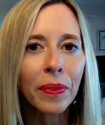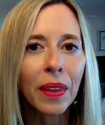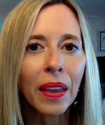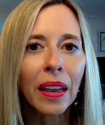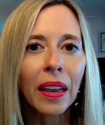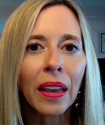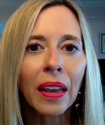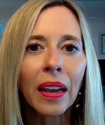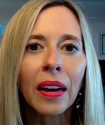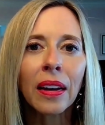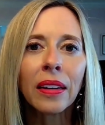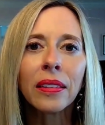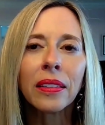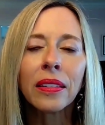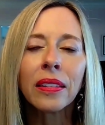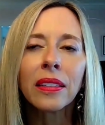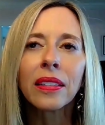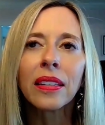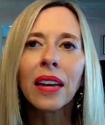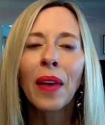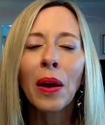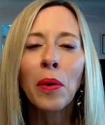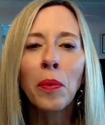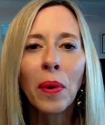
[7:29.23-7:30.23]
And
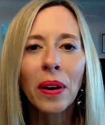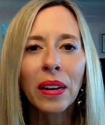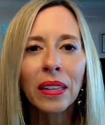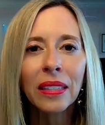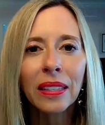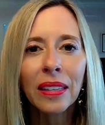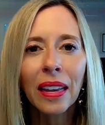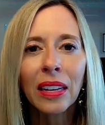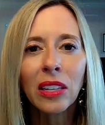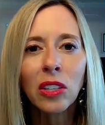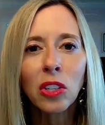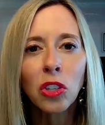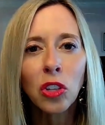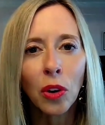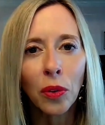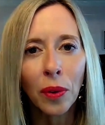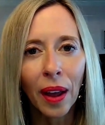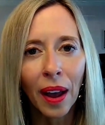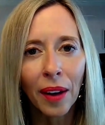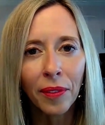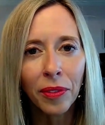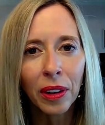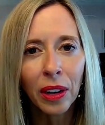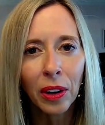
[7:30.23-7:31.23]
I want to say don't
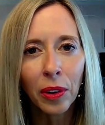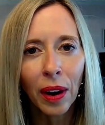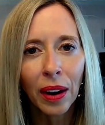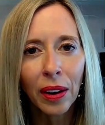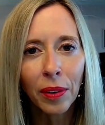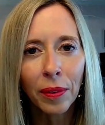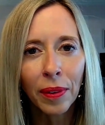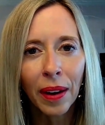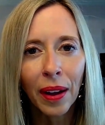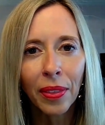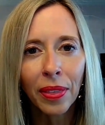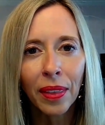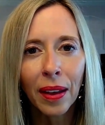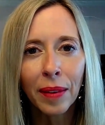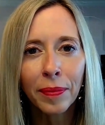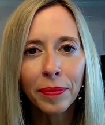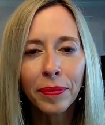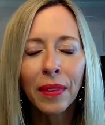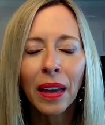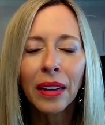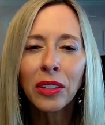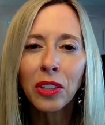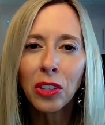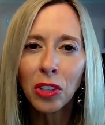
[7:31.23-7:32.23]
have regret around
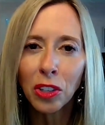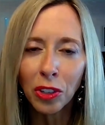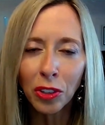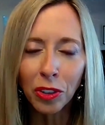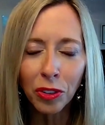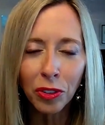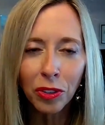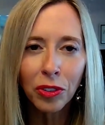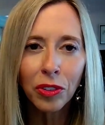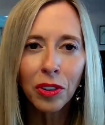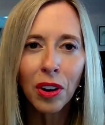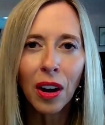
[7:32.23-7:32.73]
them. I do.